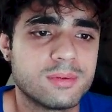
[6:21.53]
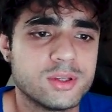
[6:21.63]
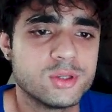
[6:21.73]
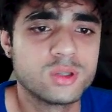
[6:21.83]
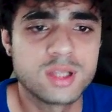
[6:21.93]

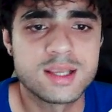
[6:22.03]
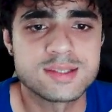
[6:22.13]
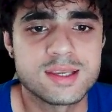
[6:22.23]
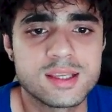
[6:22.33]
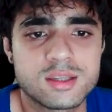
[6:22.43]

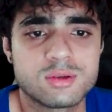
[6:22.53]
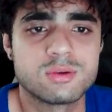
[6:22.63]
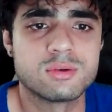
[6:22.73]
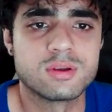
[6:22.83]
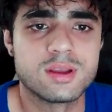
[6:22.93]
utilizing it
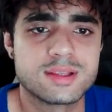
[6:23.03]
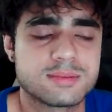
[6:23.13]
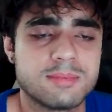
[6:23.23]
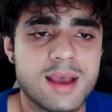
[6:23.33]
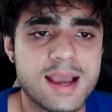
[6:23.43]
to its
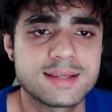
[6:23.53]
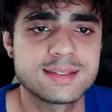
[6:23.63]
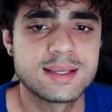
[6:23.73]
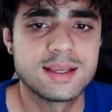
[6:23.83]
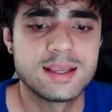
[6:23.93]

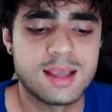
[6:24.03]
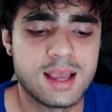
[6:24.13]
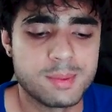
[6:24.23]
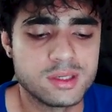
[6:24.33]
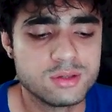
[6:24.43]
max, I
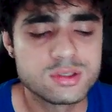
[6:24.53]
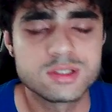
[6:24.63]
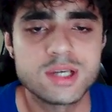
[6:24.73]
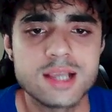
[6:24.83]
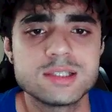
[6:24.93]
mean, using
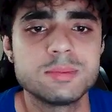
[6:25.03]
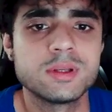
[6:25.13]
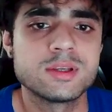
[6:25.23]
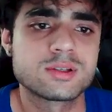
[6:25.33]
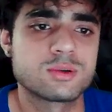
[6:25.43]

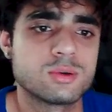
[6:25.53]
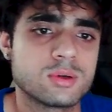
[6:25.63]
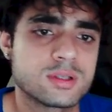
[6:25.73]
ChatGPT is cool.